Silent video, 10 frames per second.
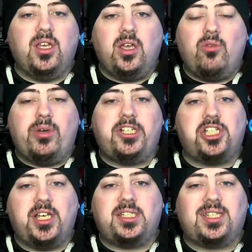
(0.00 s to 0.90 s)
which
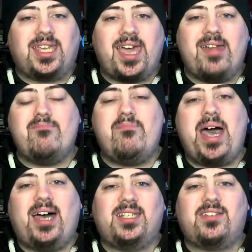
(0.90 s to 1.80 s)
is getting
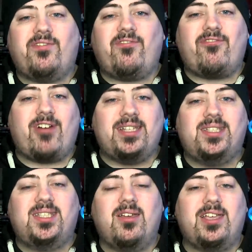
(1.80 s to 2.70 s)
past
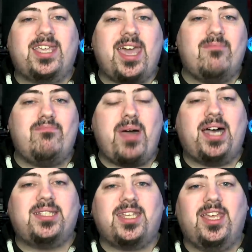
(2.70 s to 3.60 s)
France, getting
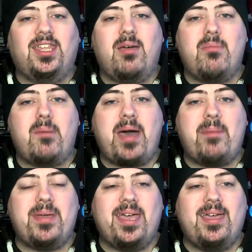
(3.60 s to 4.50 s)
past Kylian
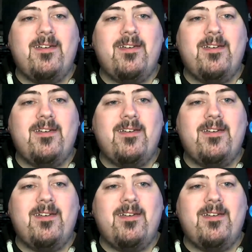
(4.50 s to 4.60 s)
Mbappe,